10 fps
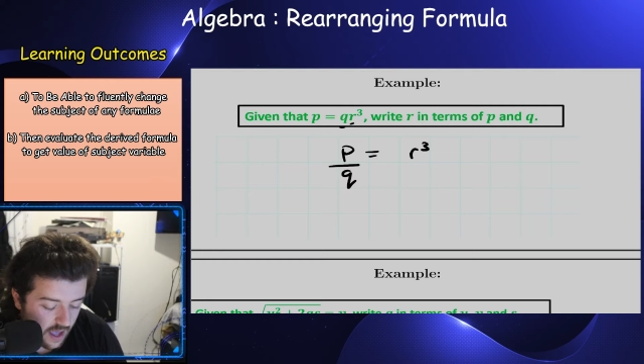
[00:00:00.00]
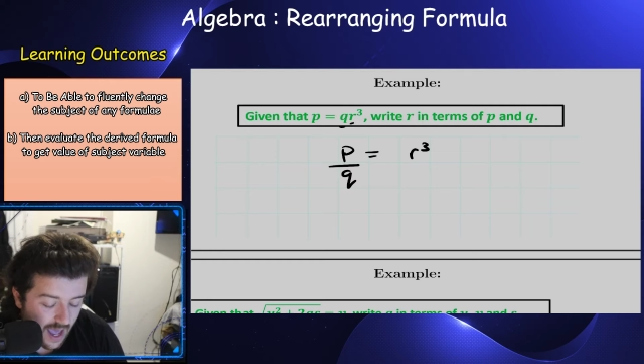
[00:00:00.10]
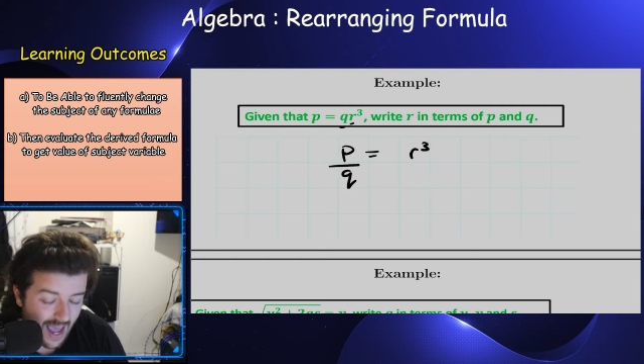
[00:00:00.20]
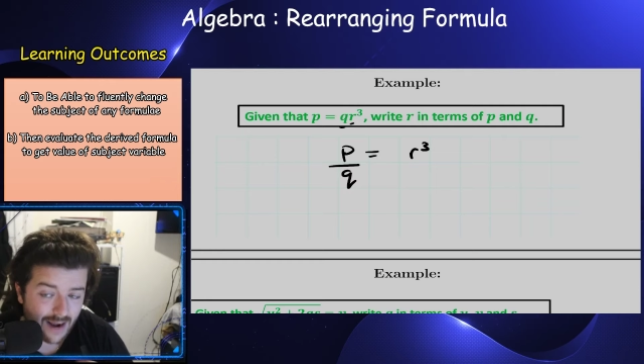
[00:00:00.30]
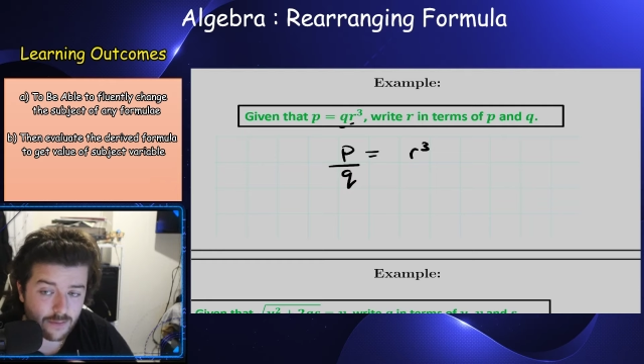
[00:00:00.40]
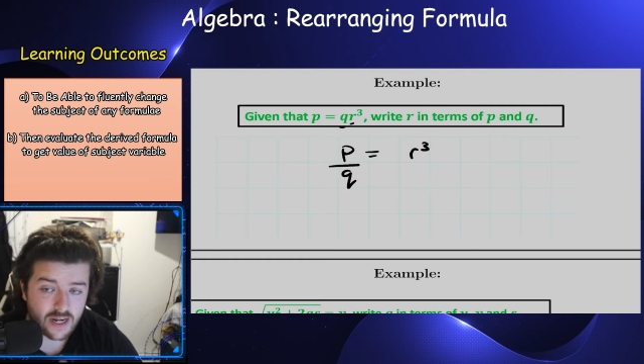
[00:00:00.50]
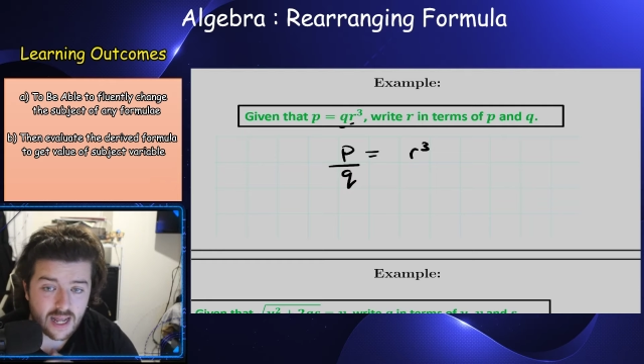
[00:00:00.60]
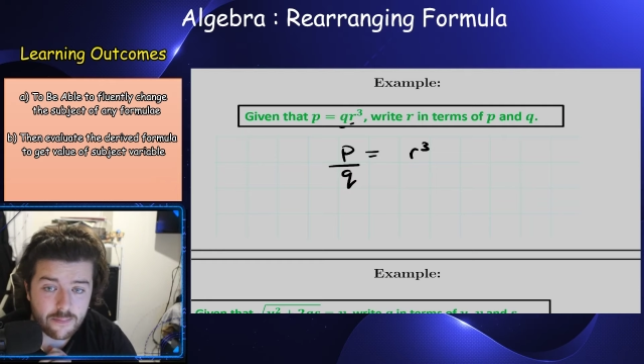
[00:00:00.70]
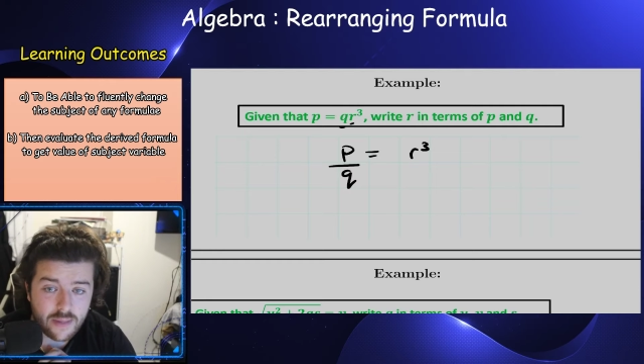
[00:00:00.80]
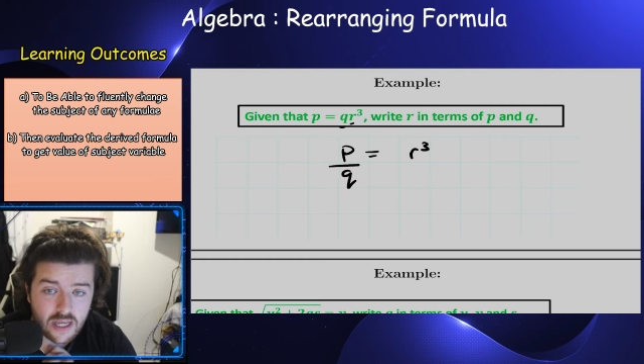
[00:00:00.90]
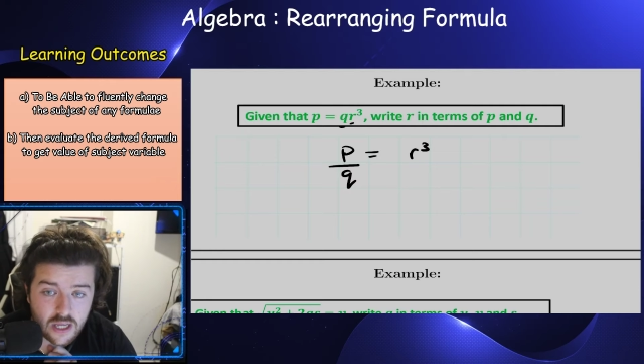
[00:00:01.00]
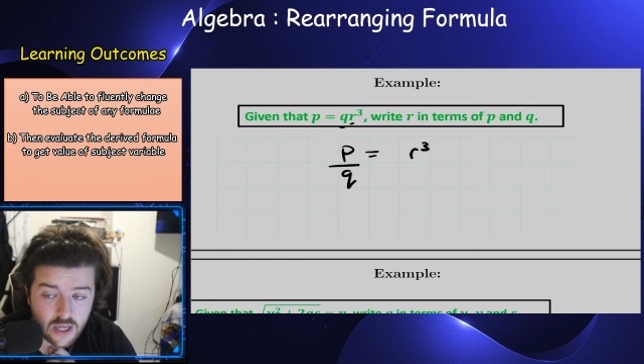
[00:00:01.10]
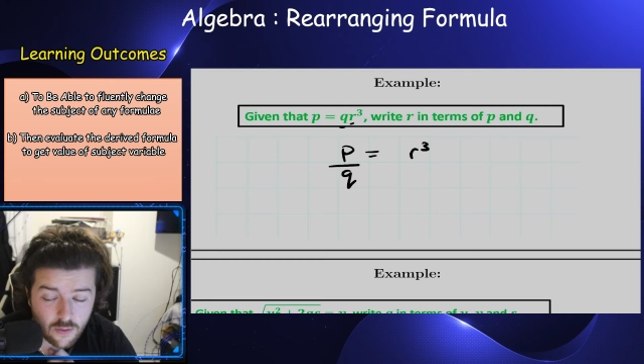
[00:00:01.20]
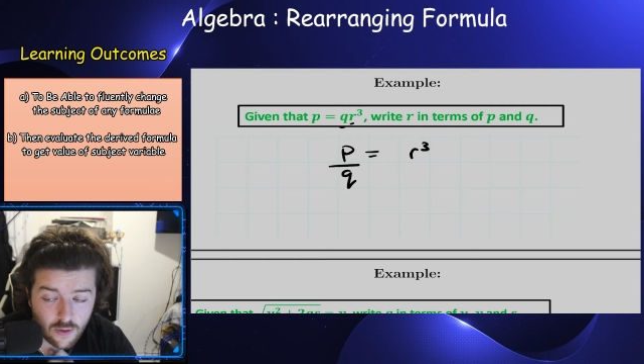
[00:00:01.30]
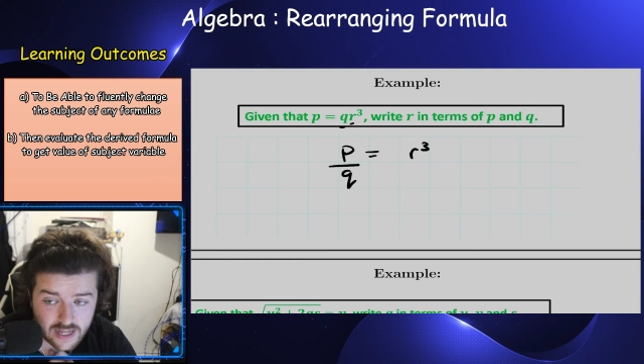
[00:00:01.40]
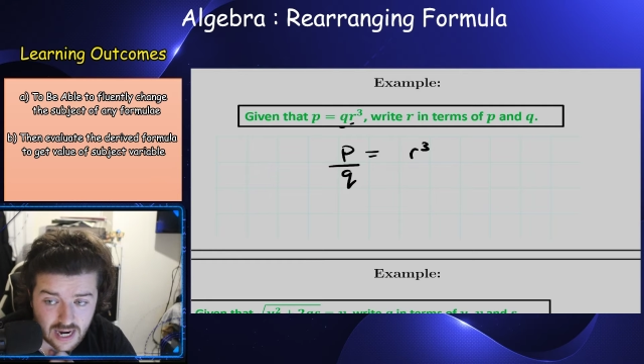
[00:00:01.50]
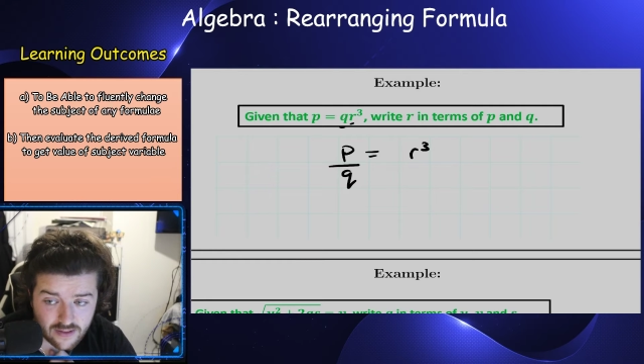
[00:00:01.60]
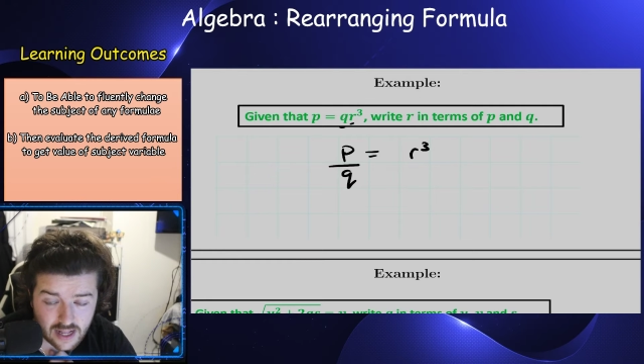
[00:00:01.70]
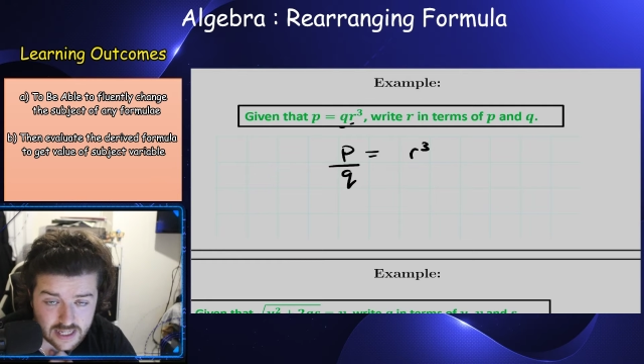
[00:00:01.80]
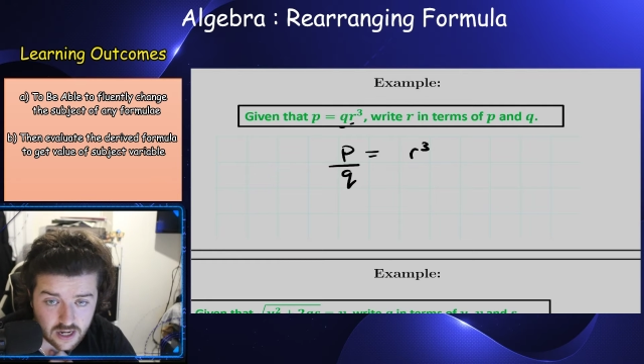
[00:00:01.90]
and I'm just going to get pq on the left
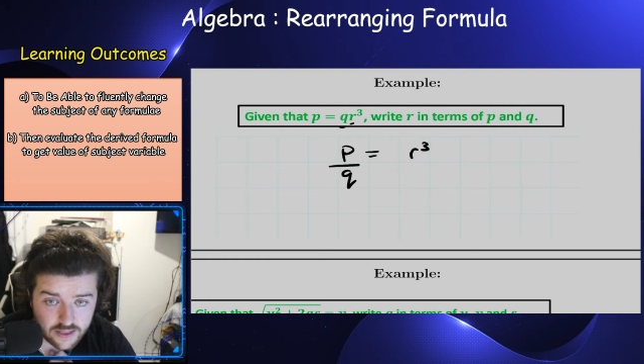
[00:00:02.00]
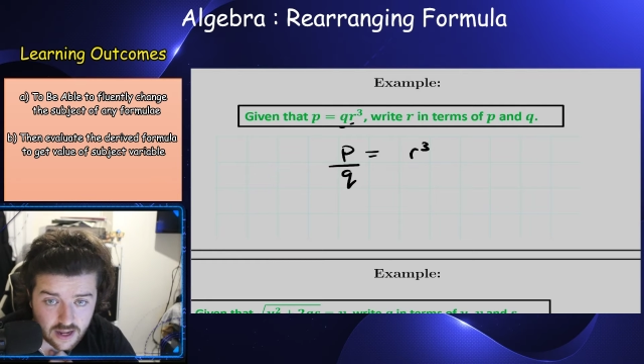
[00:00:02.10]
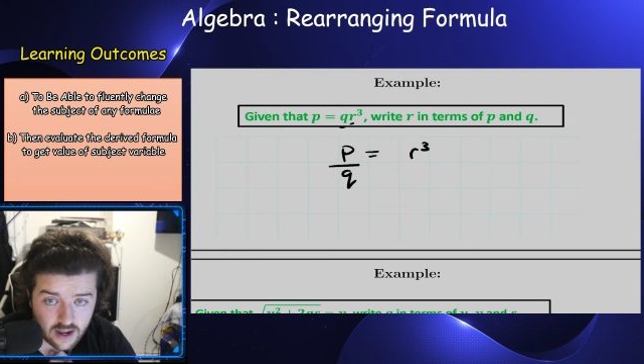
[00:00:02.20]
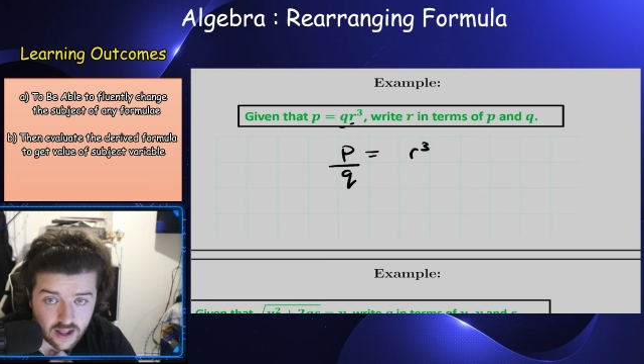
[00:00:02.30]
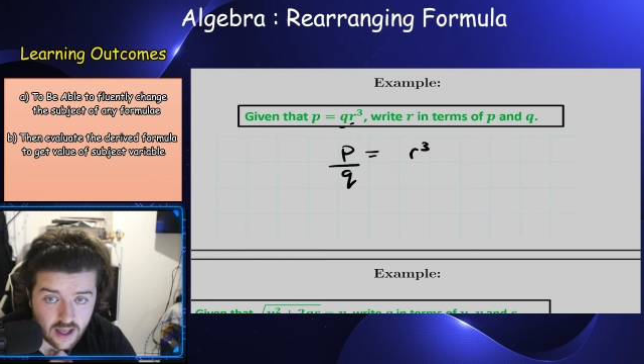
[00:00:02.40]
hand side there.